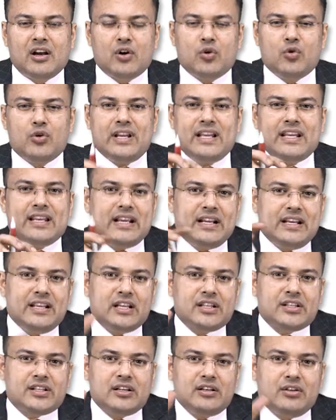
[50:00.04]
Only
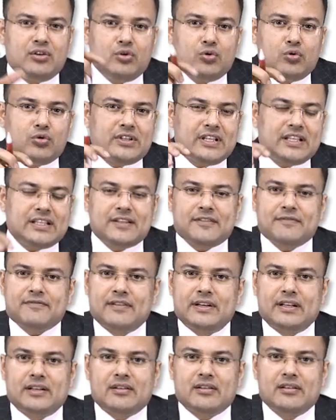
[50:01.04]
radiation dose is
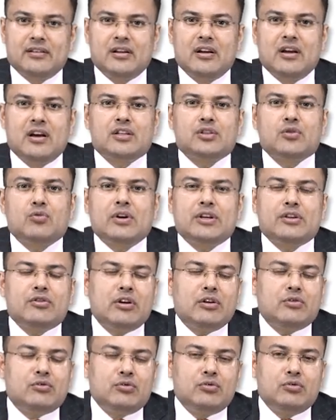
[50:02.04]
different. So what you
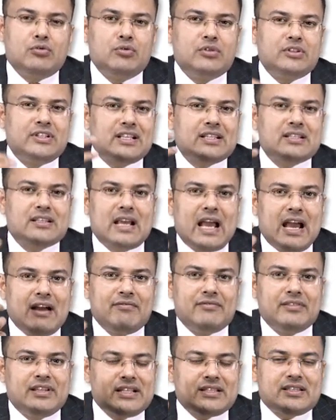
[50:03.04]
have to do, just
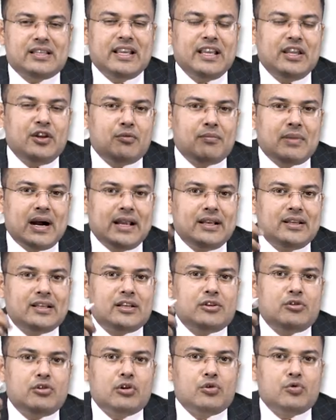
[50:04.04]
have this thing in your mind
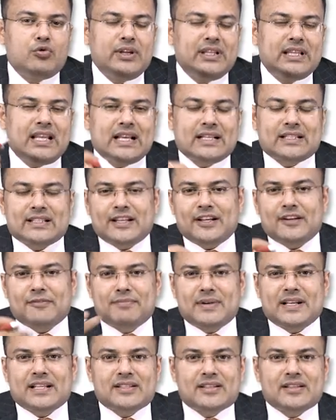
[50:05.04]
that you are doing the X-ray of
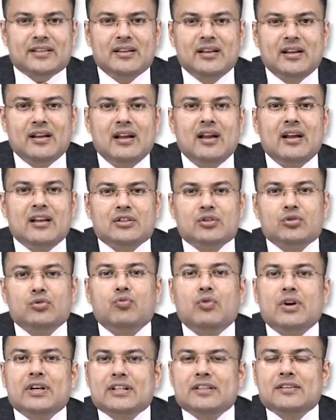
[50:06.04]
breast. So
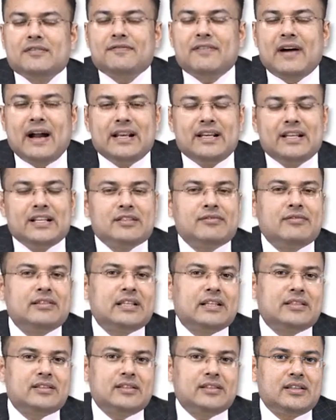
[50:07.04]
what are the findings which
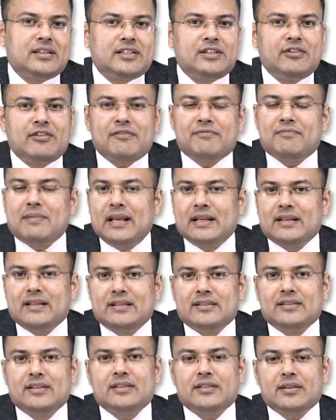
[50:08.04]
are suggestive of
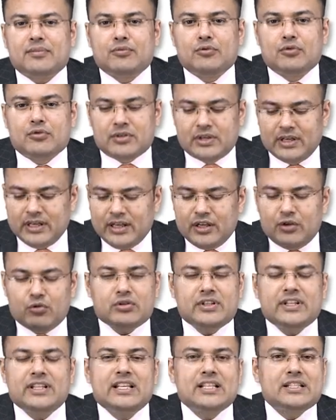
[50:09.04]
malignancy? Suppose you
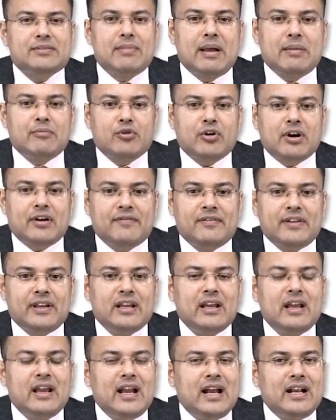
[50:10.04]
see this mammography
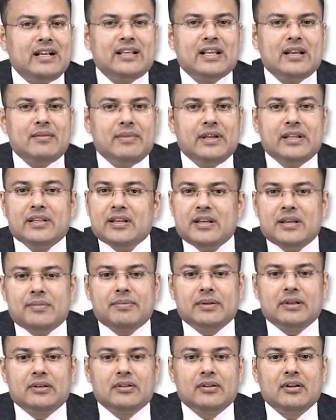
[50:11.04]
and tell me the
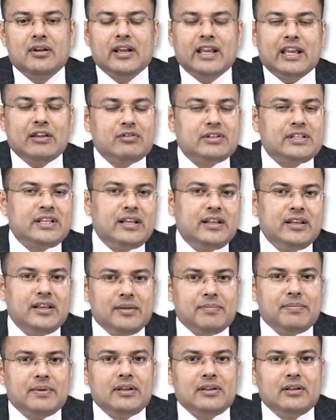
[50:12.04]
nipple. Can you see
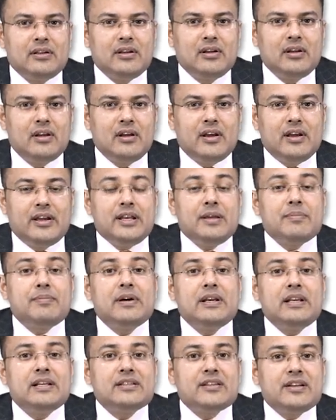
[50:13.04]
nipple?
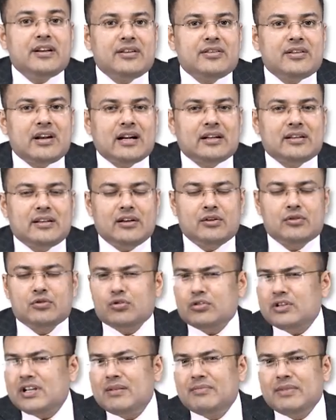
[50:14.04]
Nipple is retracted.
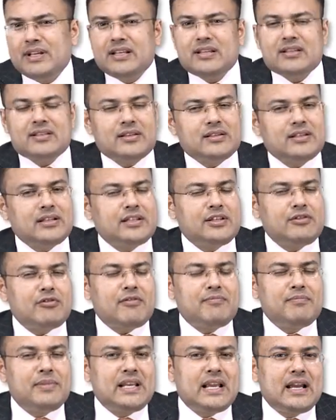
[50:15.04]
So tell me, it is suggestive
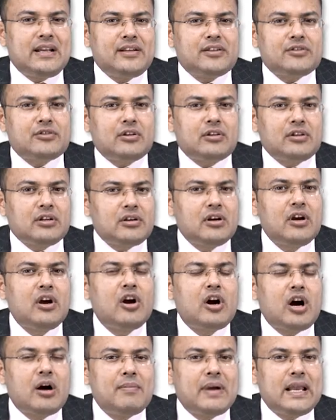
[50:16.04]
of benign disorder
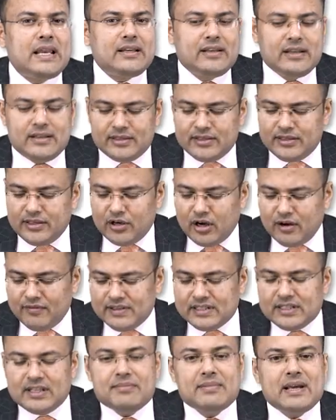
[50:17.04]
or malignancy?
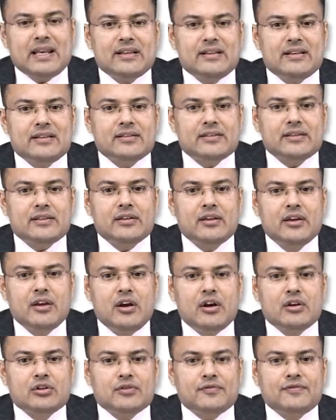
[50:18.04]
Obviously malignancy.
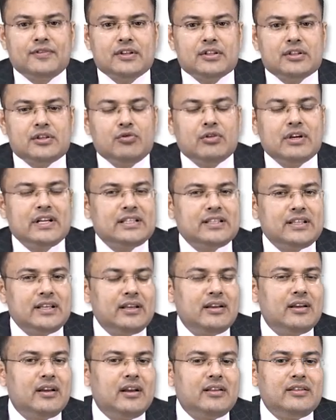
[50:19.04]
So first you can
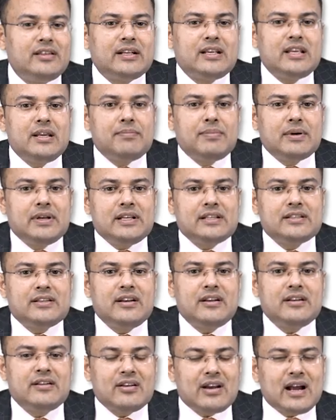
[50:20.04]
see that nipple is
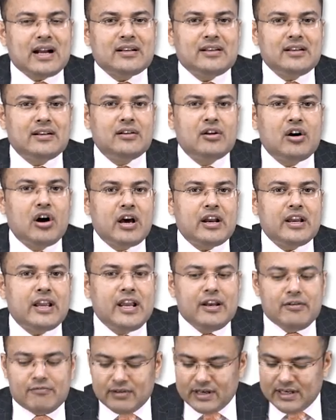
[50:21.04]
retracted or
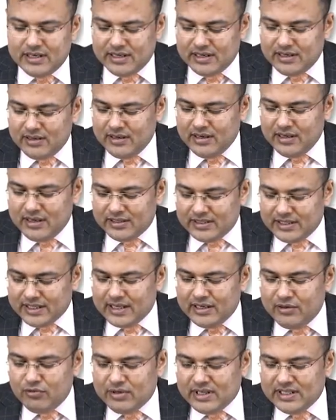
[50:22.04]
inverted.
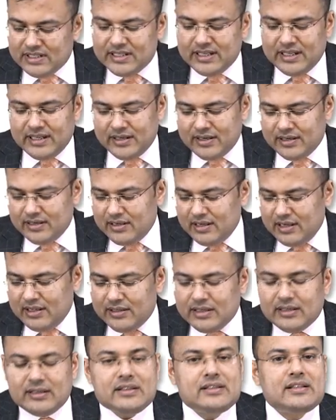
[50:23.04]
Second, you can see here
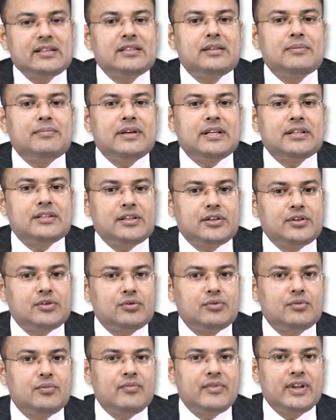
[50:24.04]
that this is the breast
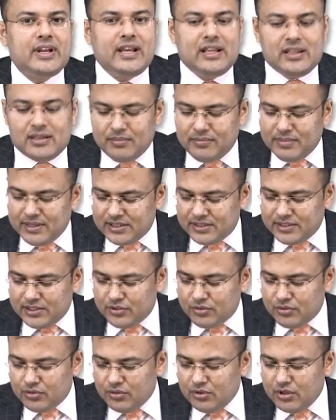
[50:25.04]
tissue. In the breast
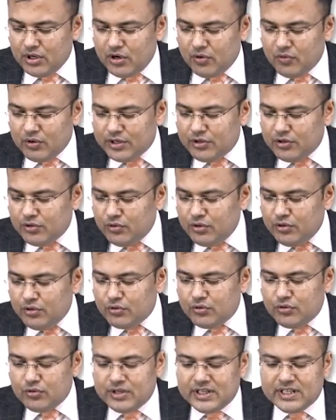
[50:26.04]
tissue, what you're going
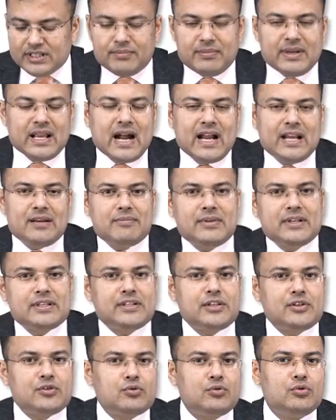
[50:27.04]
to notice, behind
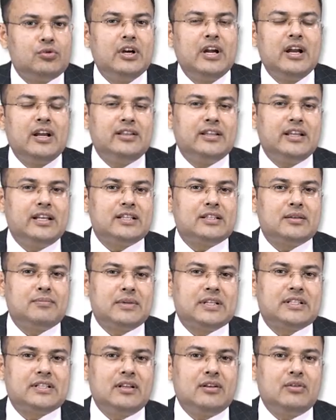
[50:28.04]
breast tissue, there is a
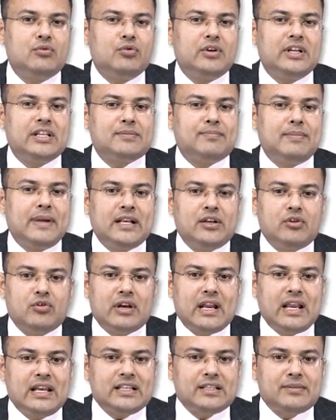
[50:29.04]
muscle known as
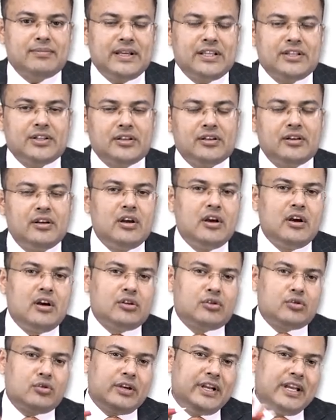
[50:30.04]
pectoralis major.
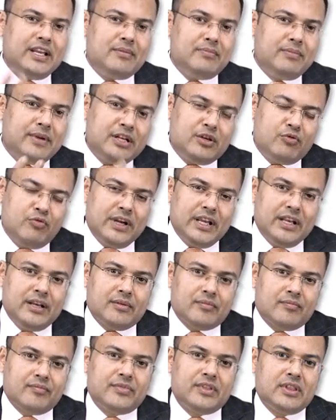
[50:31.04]
So in
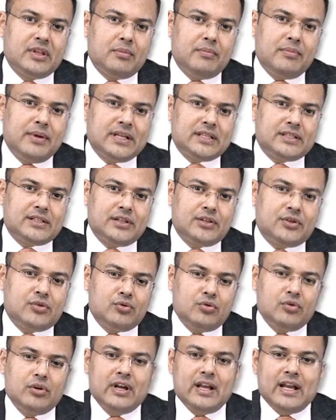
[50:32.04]
between the breast
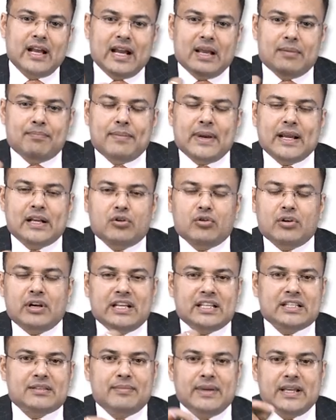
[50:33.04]
tissue and
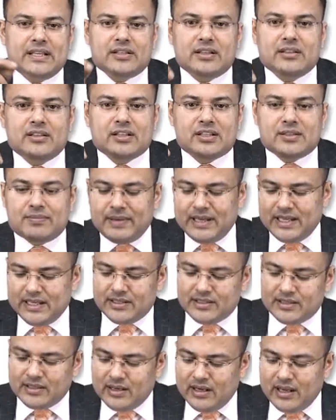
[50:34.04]
pectoralis major, the
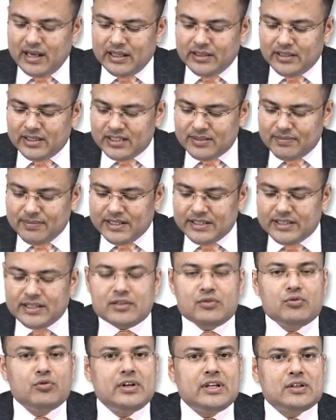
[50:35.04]
space, and this space
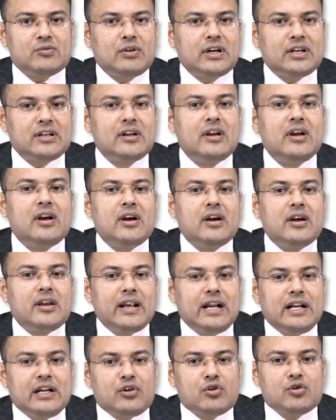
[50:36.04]
is known as what?
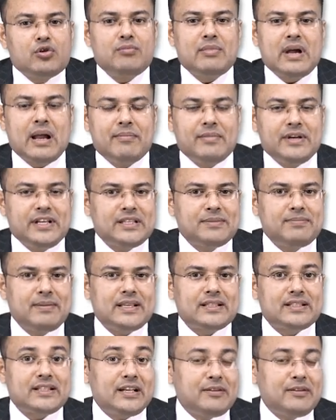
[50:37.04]
Retromammary space.